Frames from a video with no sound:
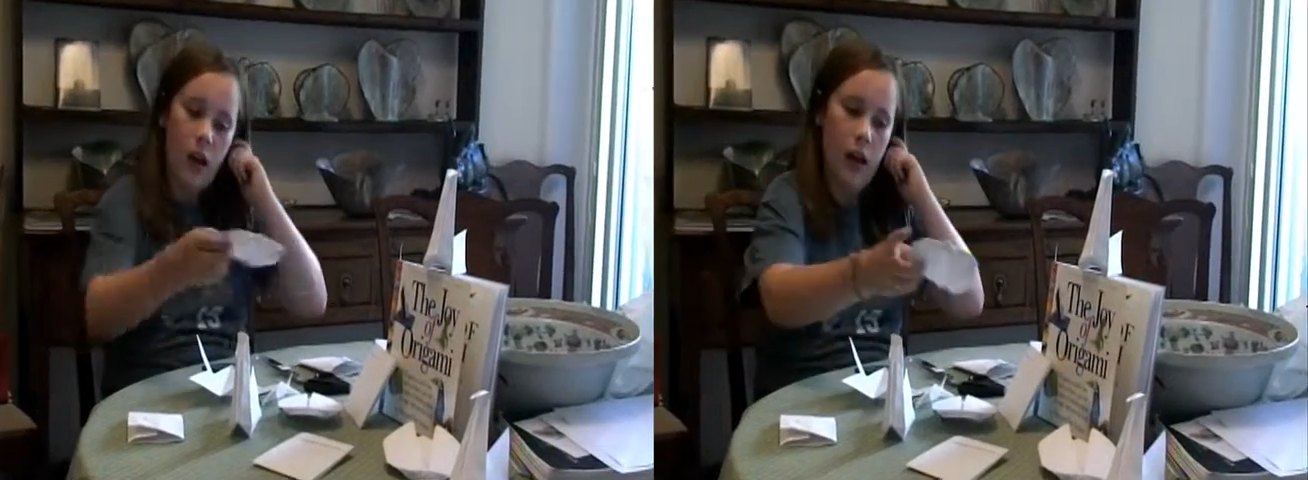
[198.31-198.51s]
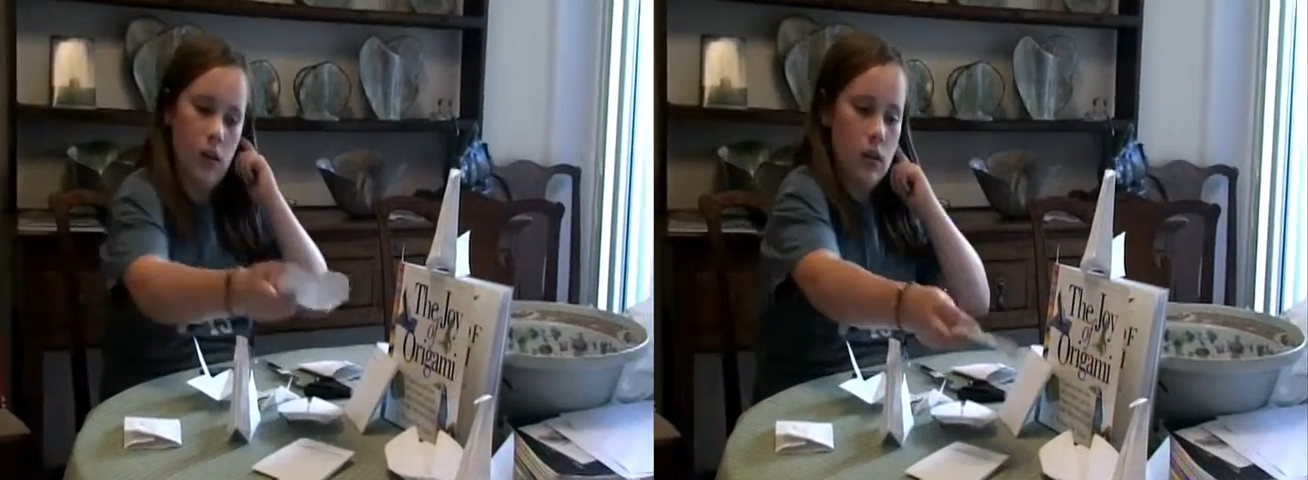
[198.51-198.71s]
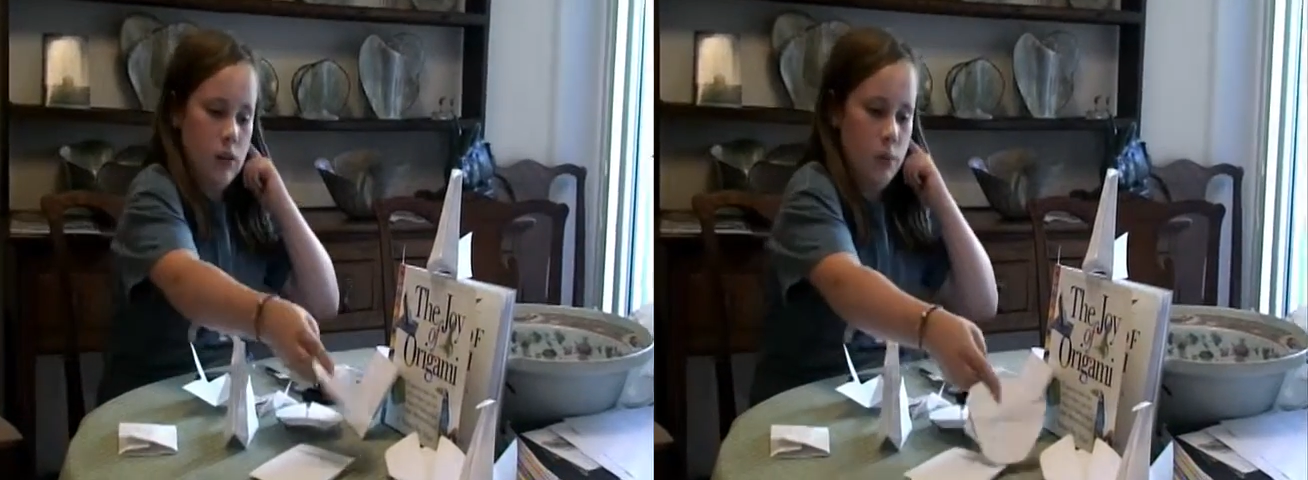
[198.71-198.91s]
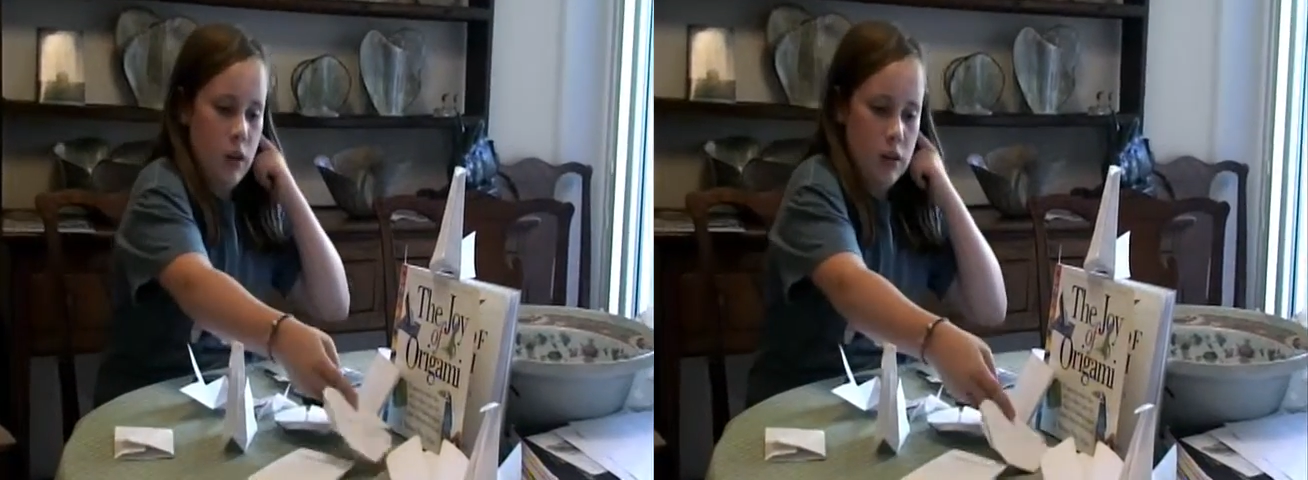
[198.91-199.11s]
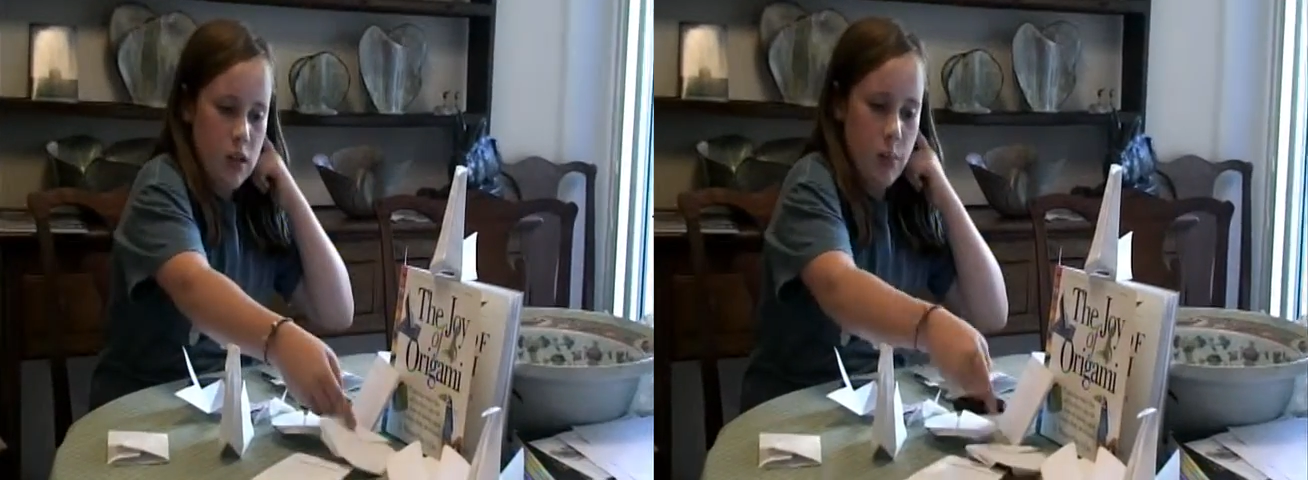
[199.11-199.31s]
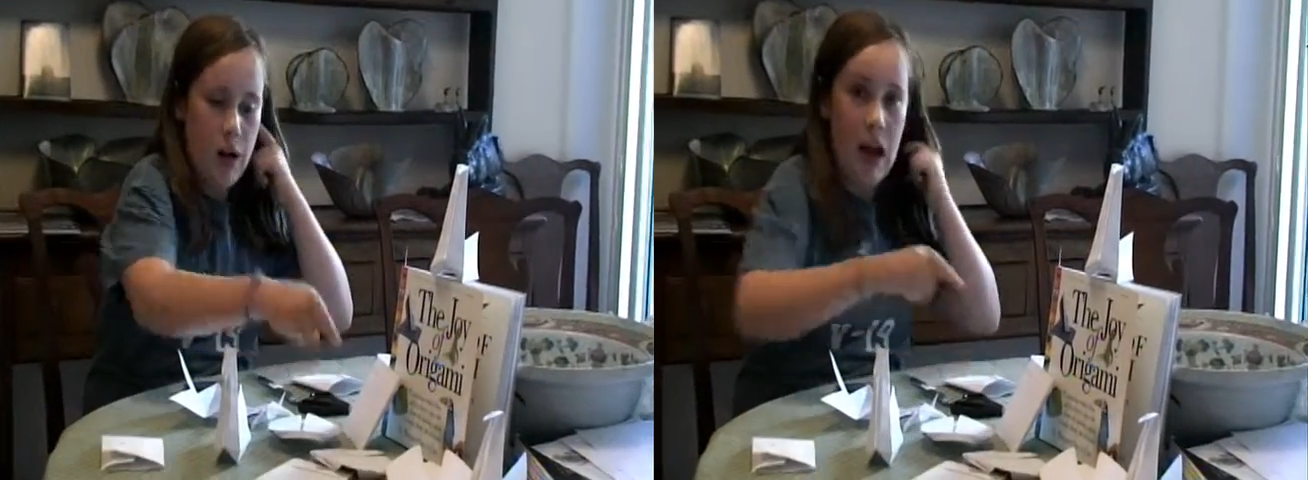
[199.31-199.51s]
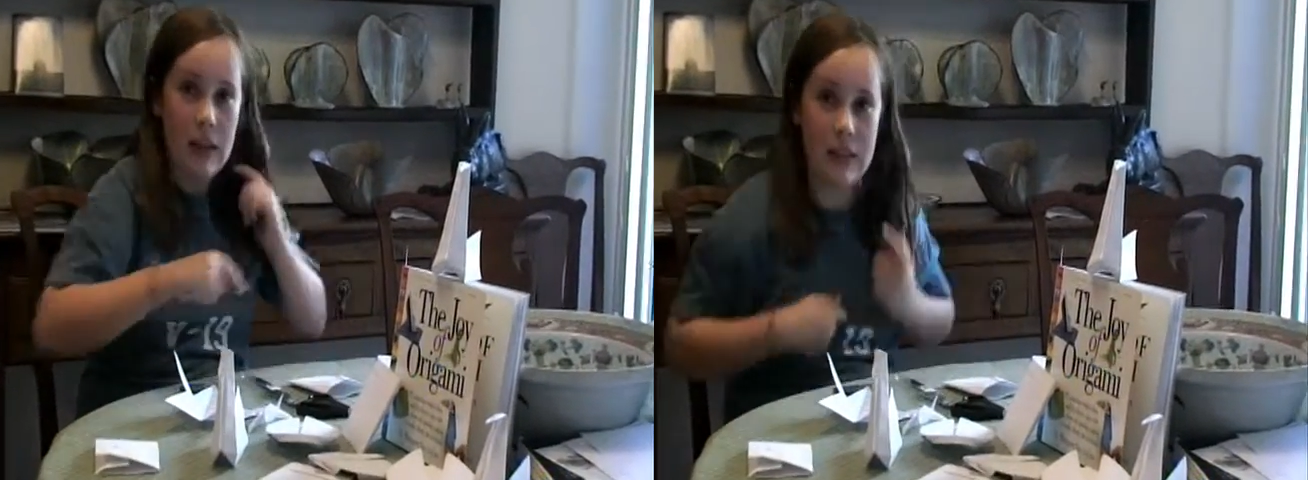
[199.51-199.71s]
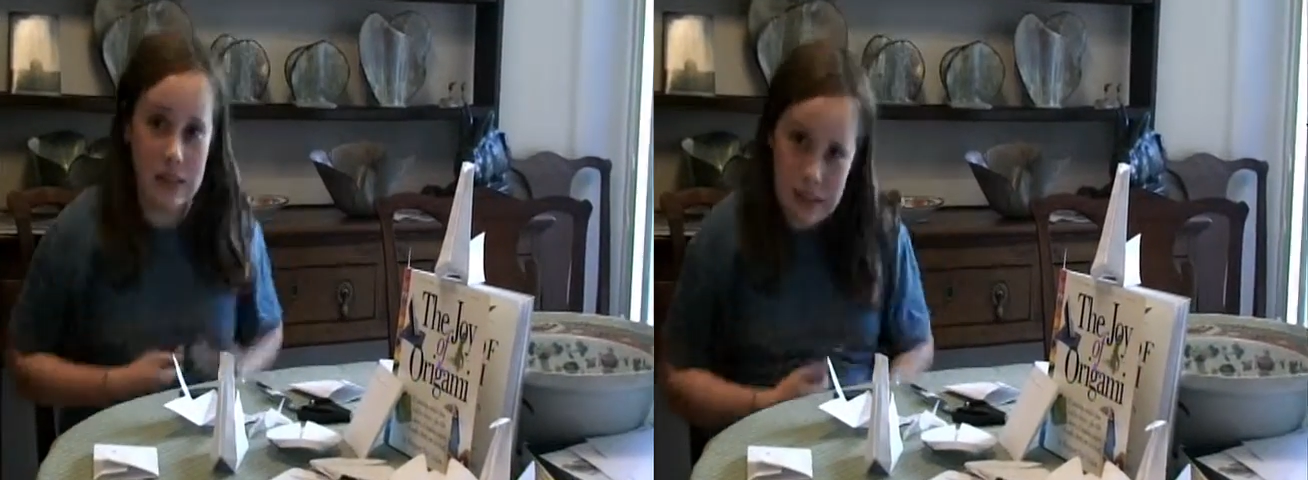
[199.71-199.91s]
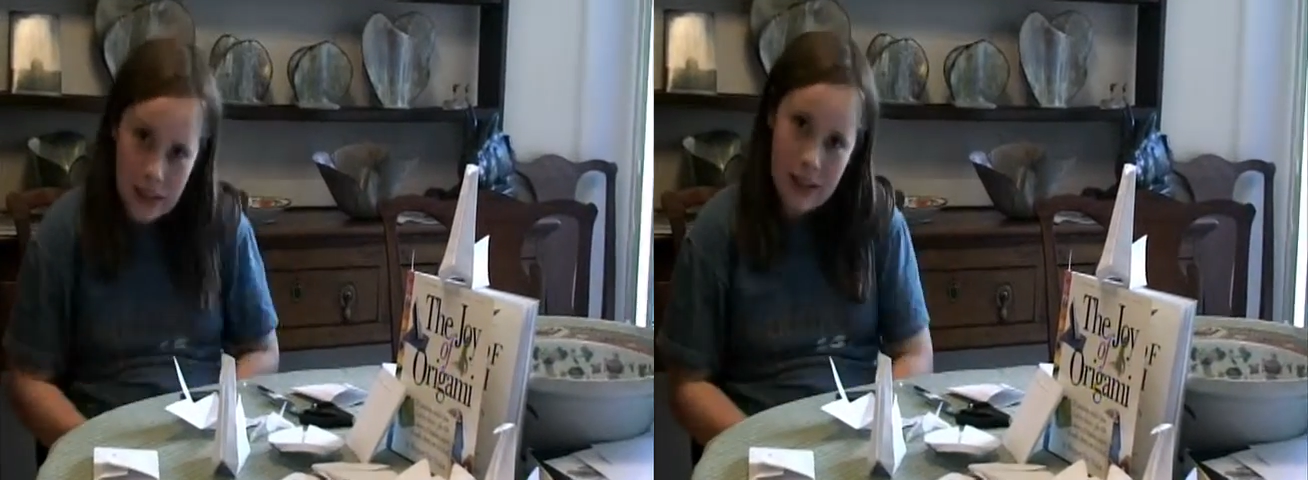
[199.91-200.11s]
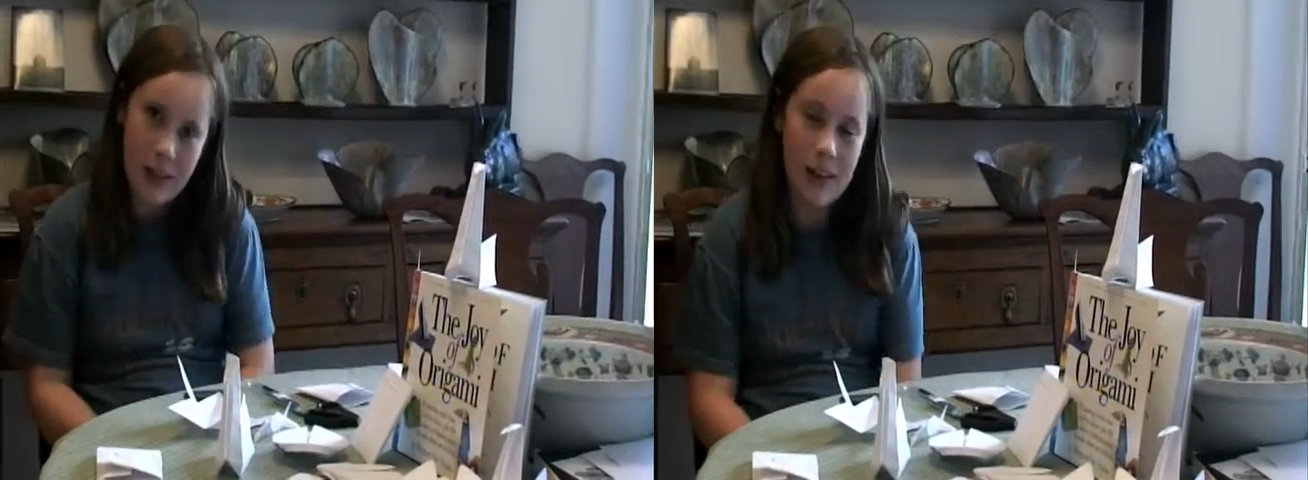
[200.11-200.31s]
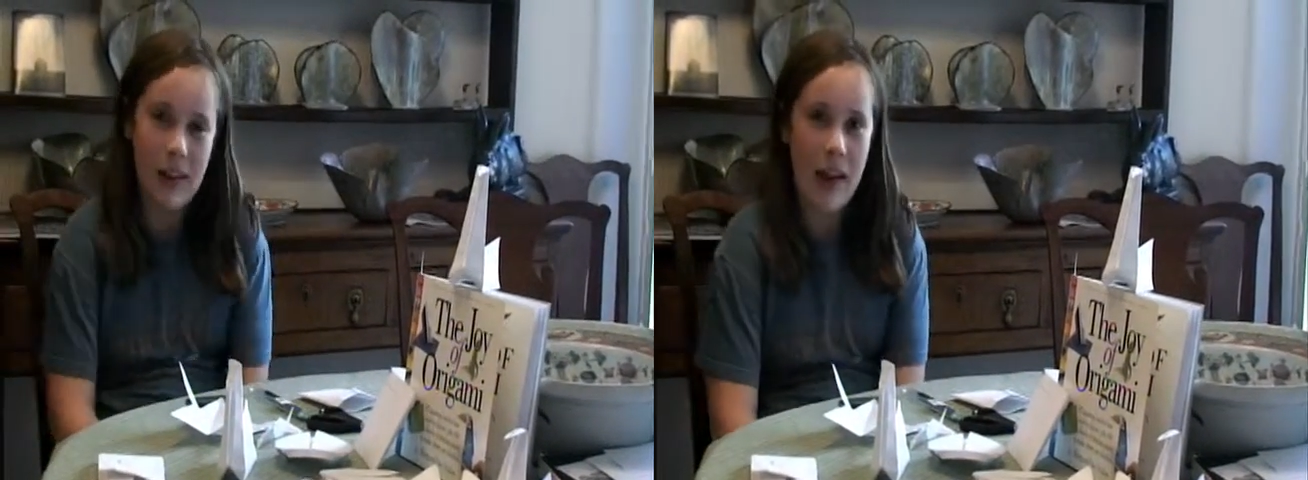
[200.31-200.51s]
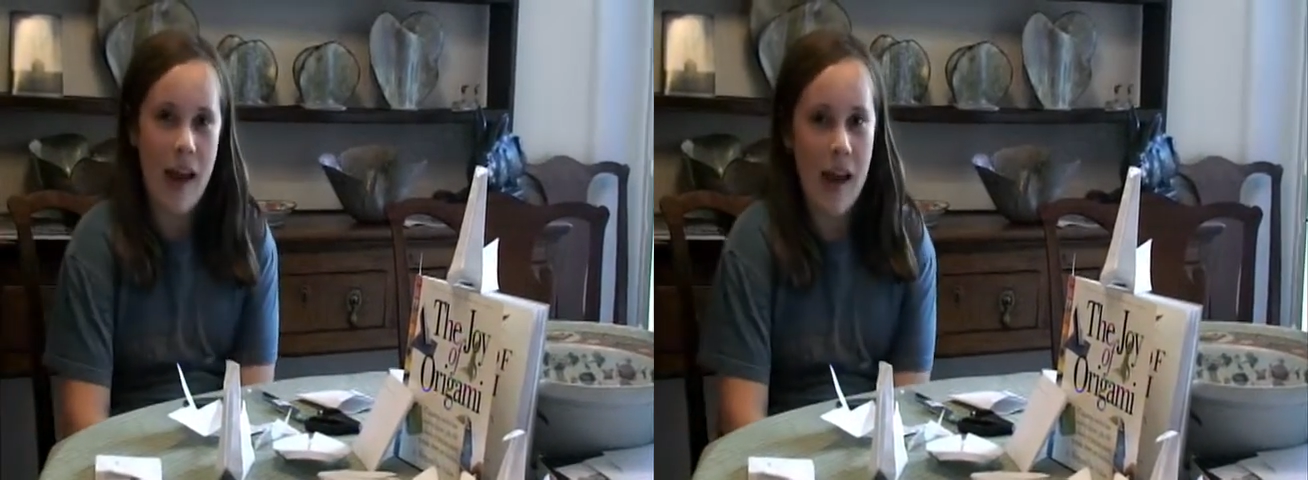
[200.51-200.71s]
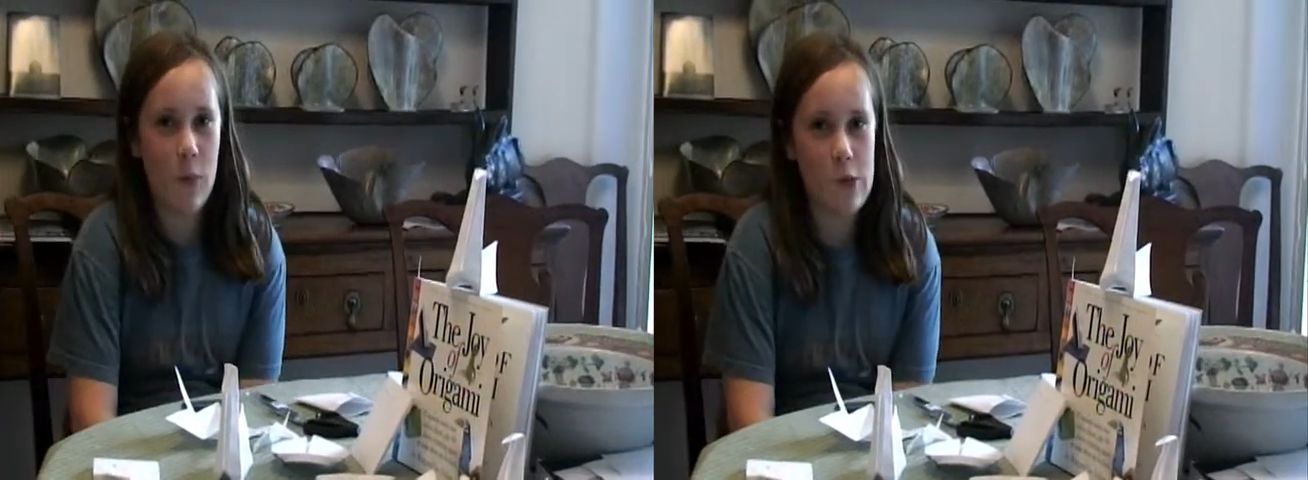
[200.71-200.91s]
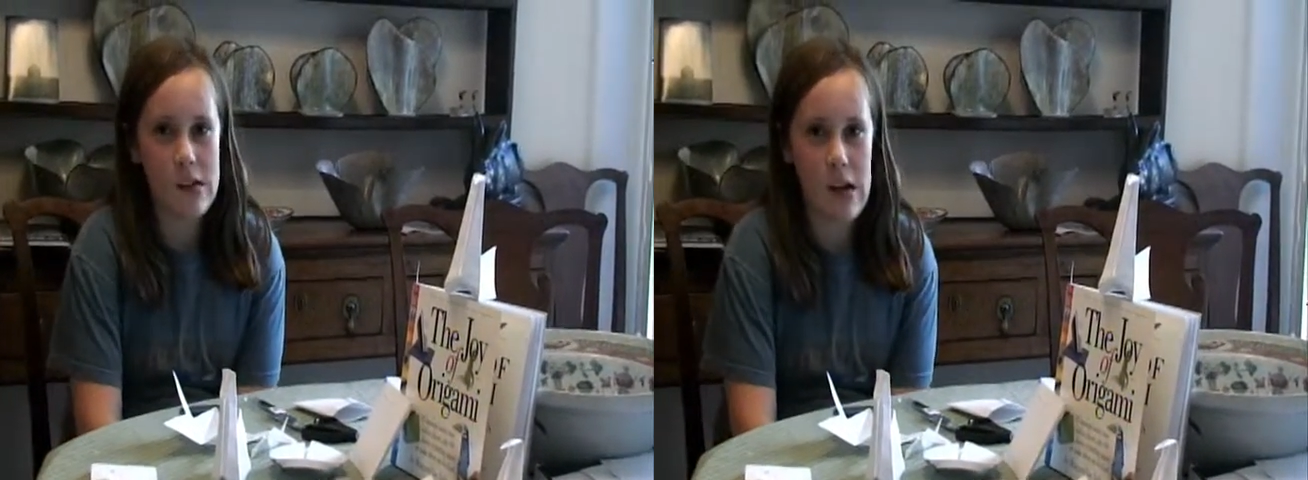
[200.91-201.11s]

and um, we're just practicing, and yeah.